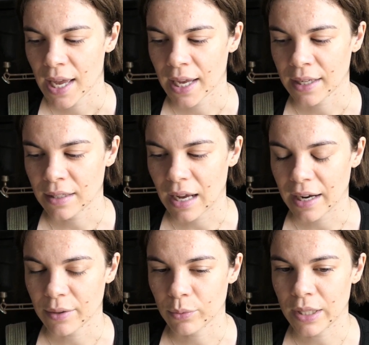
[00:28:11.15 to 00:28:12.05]
And
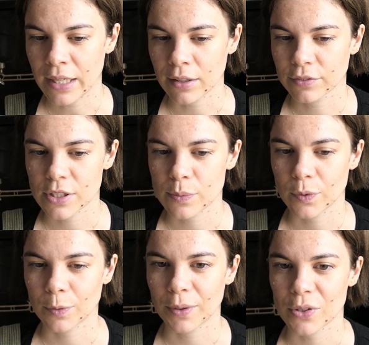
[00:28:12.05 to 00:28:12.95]
I really love this
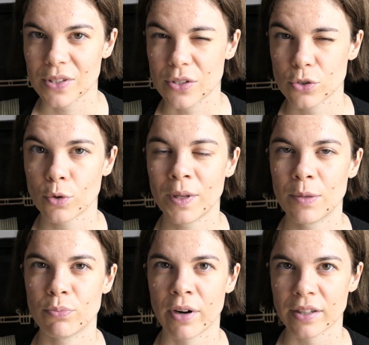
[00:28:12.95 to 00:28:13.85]
book because there's so many
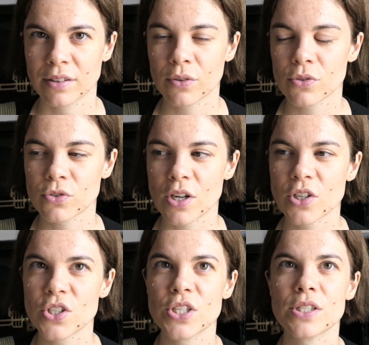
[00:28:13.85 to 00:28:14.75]
practical
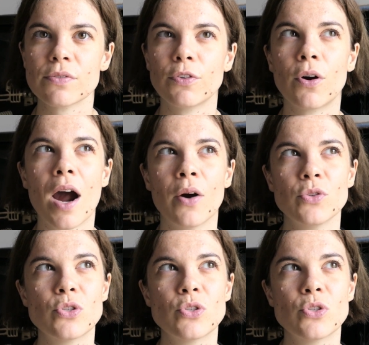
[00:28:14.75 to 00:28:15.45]
strategies for how